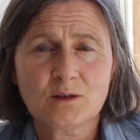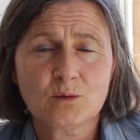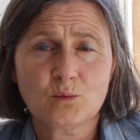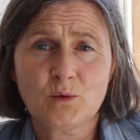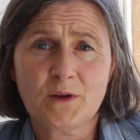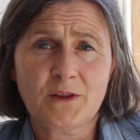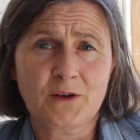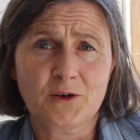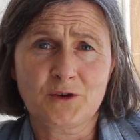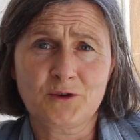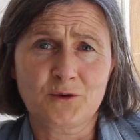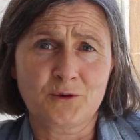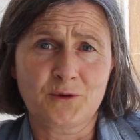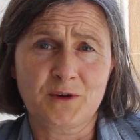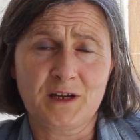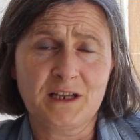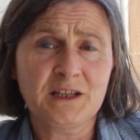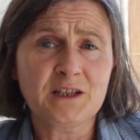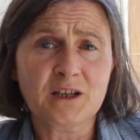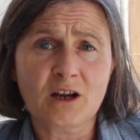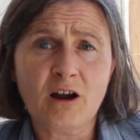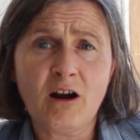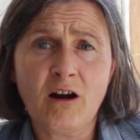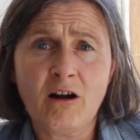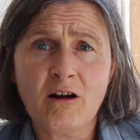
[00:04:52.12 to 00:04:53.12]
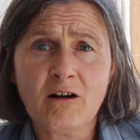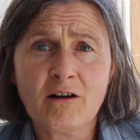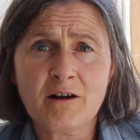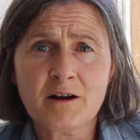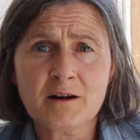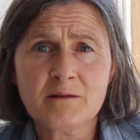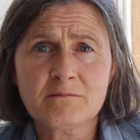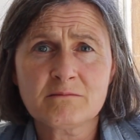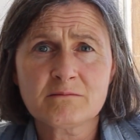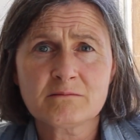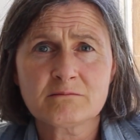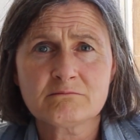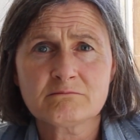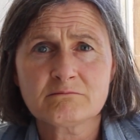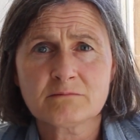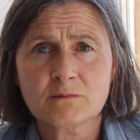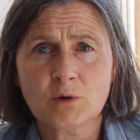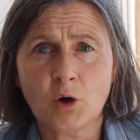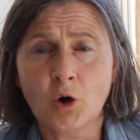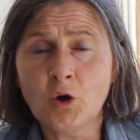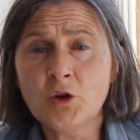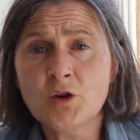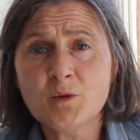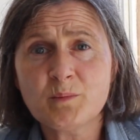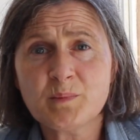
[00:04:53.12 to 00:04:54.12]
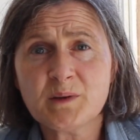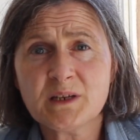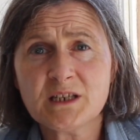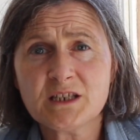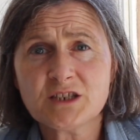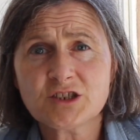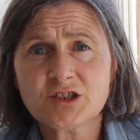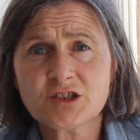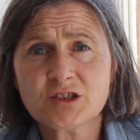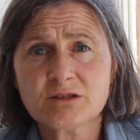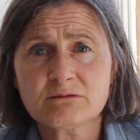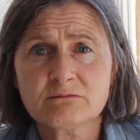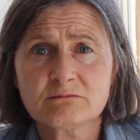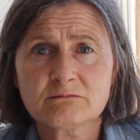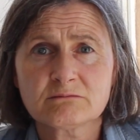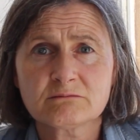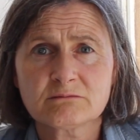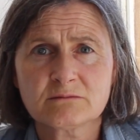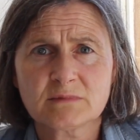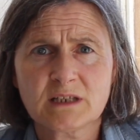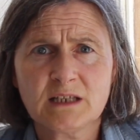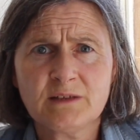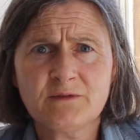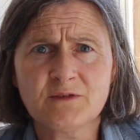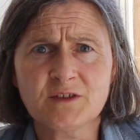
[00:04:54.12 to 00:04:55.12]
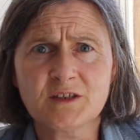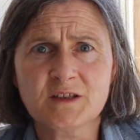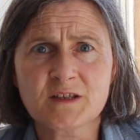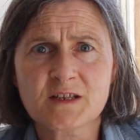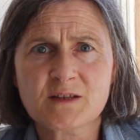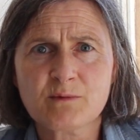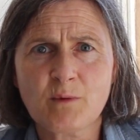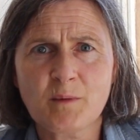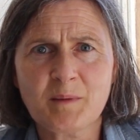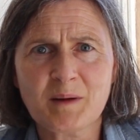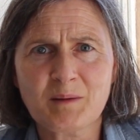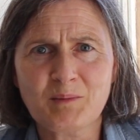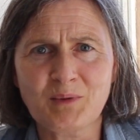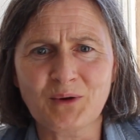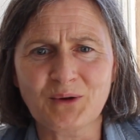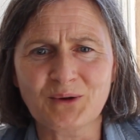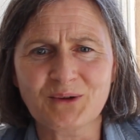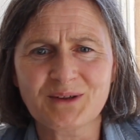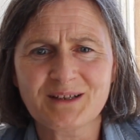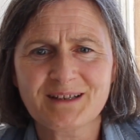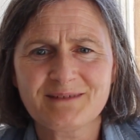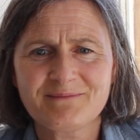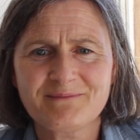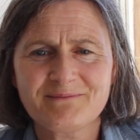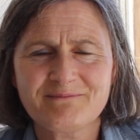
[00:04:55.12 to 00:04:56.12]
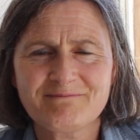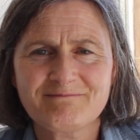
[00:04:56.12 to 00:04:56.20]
whether you're in the car, on the beach, even in the swimming pool.